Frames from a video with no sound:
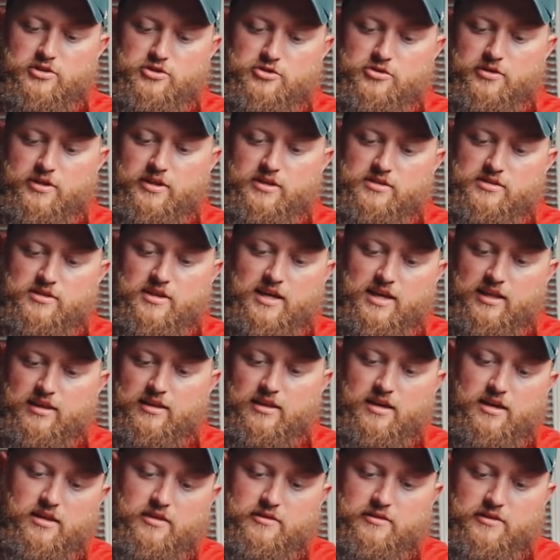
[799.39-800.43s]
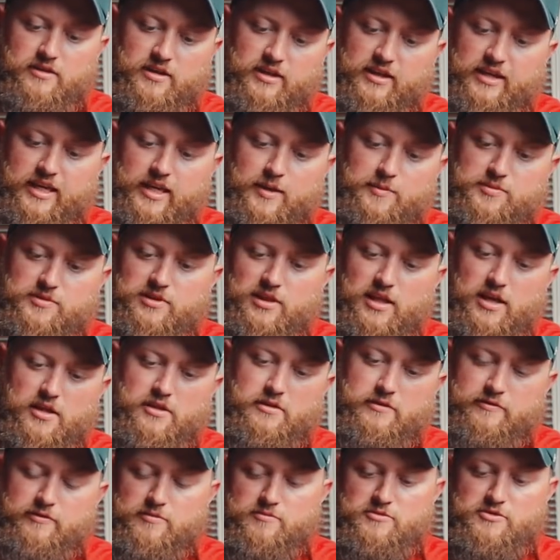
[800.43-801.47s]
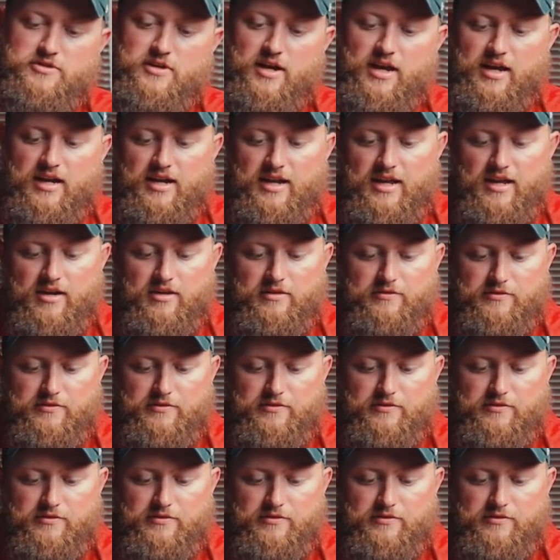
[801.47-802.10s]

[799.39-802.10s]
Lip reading: treats that leather and keeps leather from drying out.